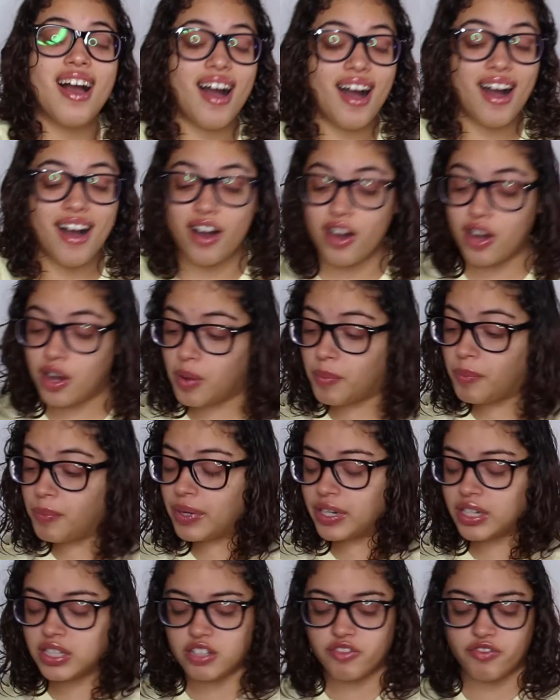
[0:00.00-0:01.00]

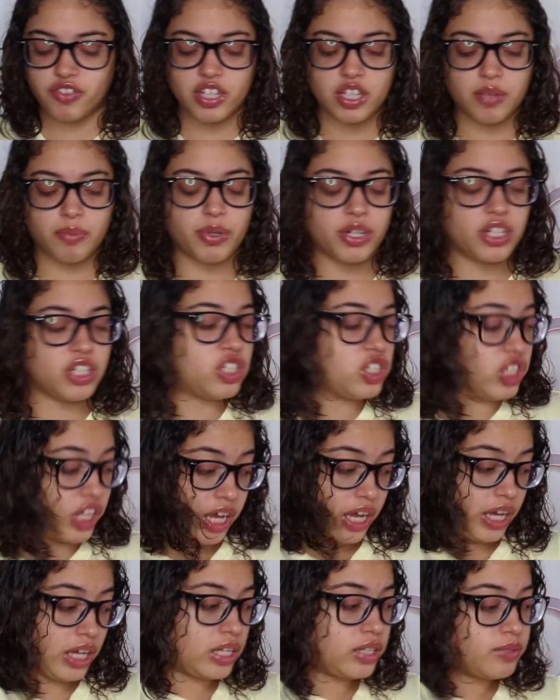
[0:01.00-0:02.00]
But it's a really pretty
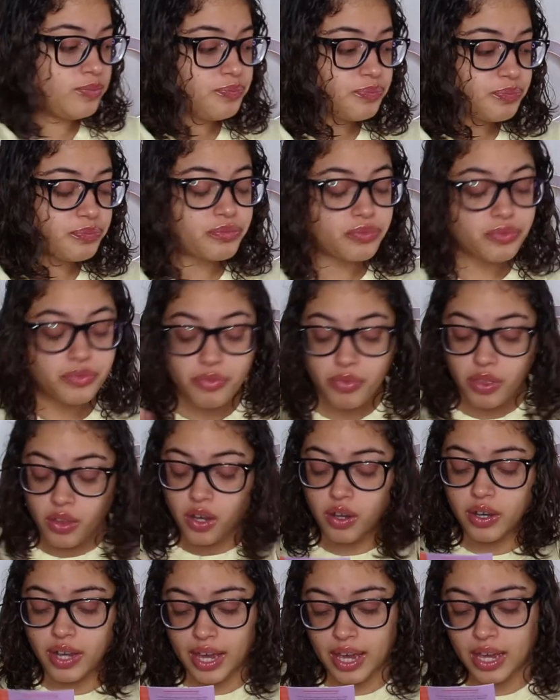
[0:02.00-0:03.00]
shade.
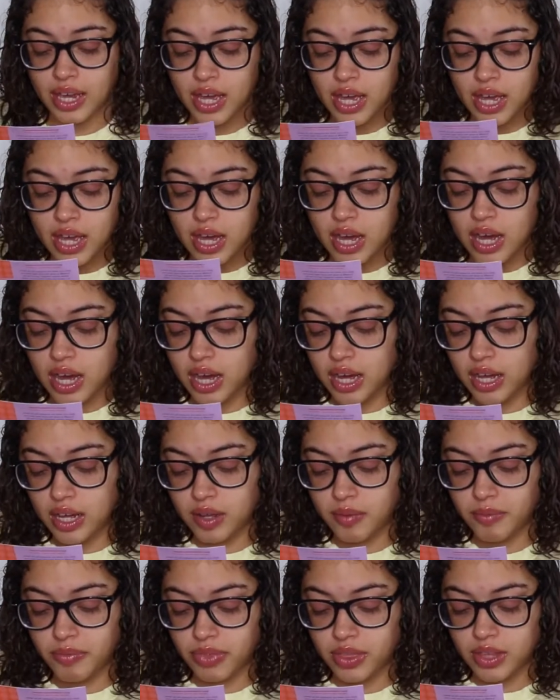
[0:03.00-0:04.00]
Okay.
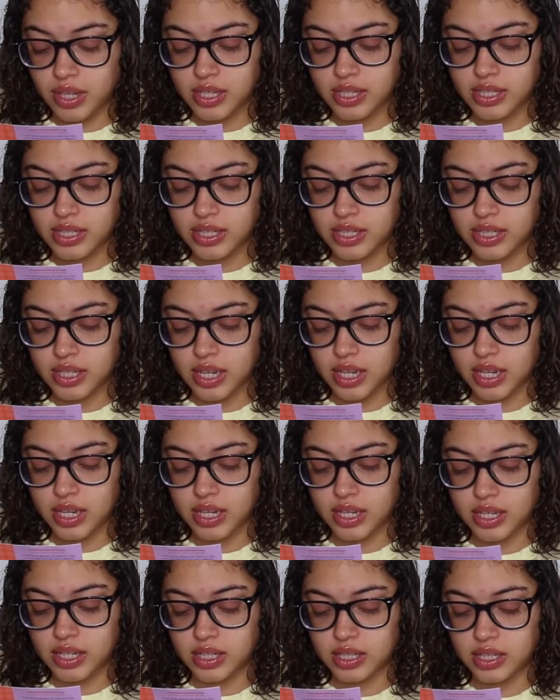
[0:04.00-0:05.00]
This
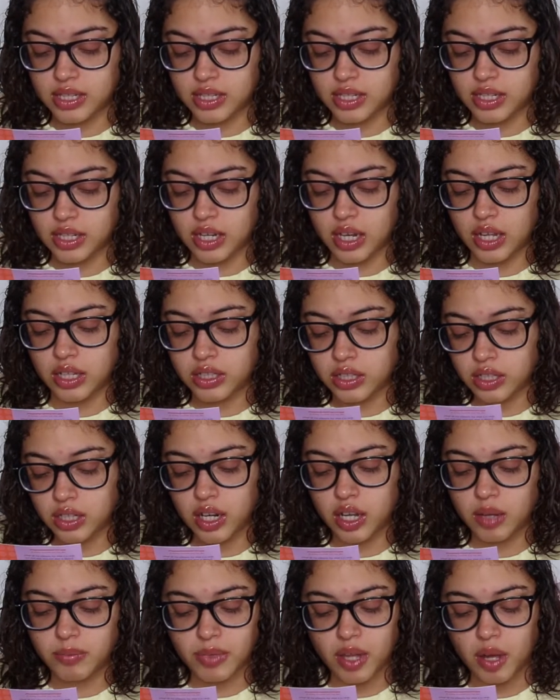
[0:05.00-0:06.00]
is the Color
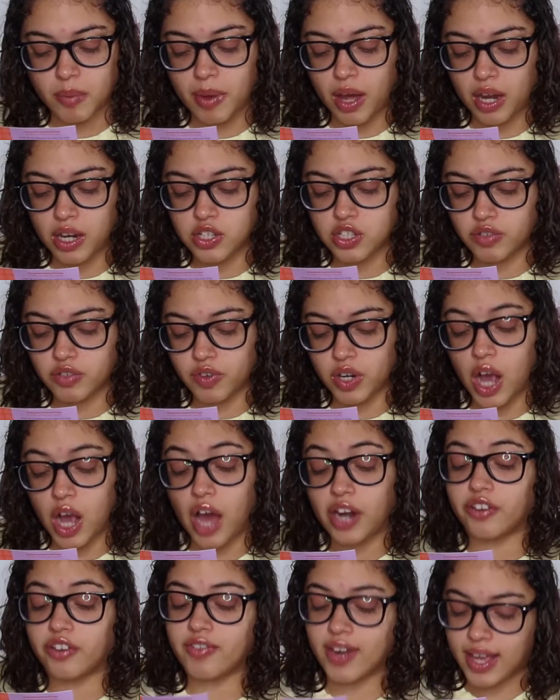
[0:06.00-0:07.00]
Club Nail Polish in
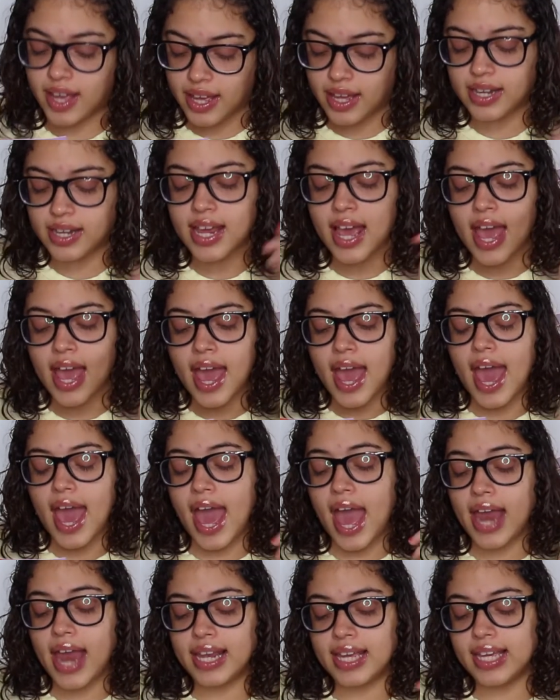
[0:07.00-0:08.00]
Regatta Red,
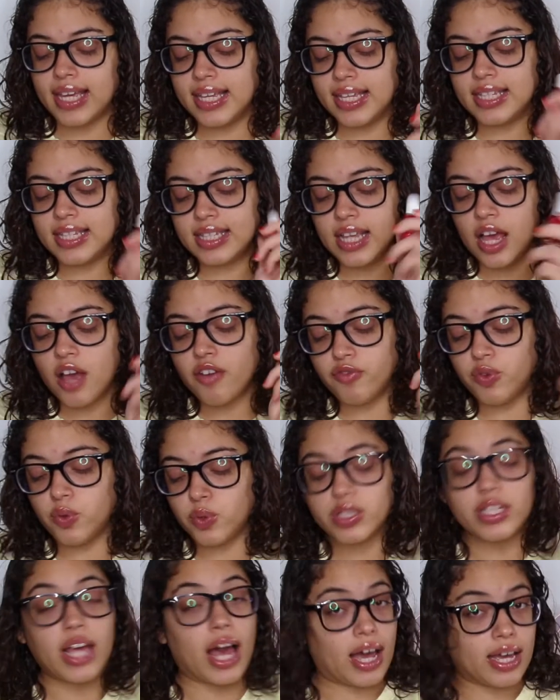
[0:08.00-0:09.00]
and it is full
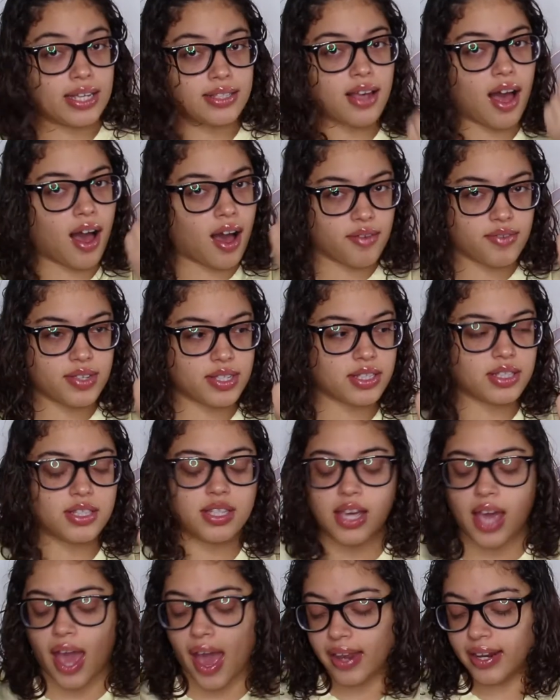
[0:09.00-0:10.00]
size,
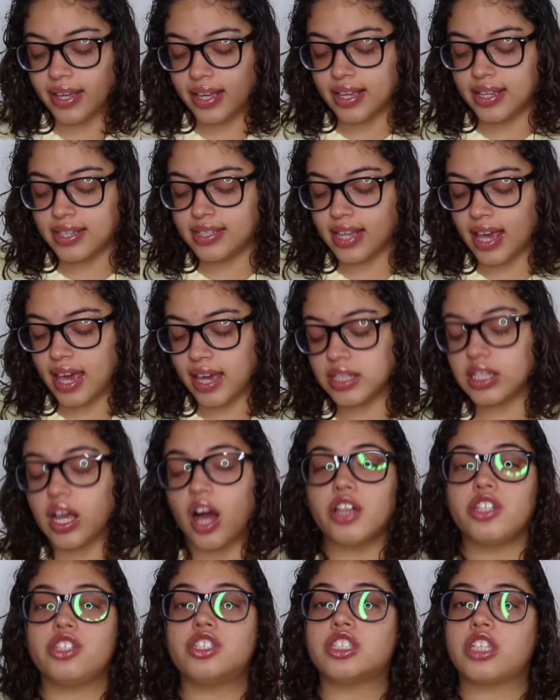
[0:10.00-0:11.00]
obviously, and it is
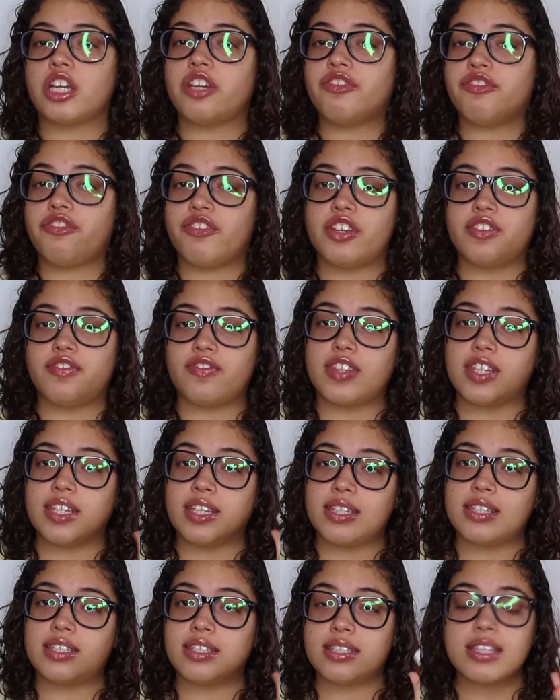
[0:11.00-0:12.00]

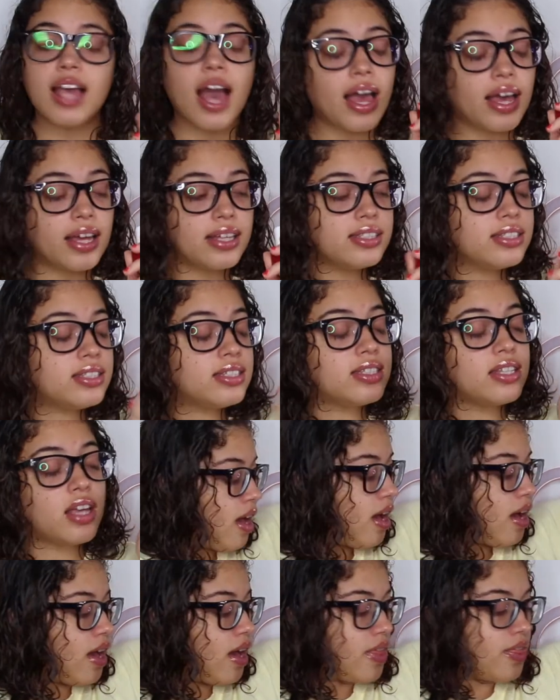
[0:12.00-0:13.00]

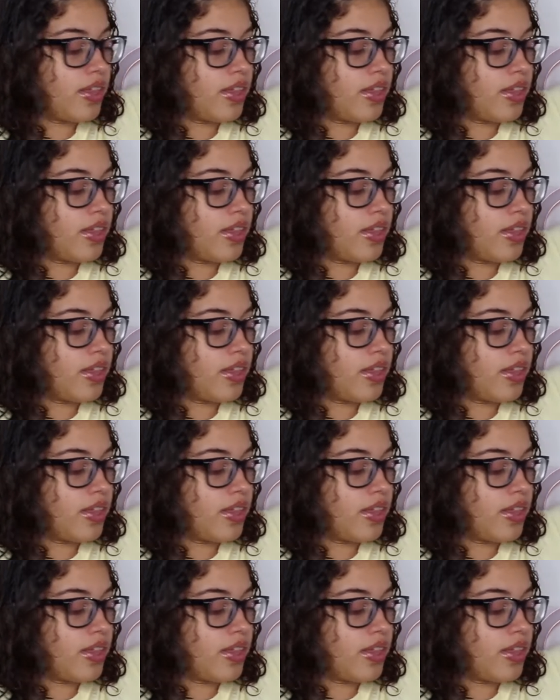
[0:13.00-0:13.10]
$8.50.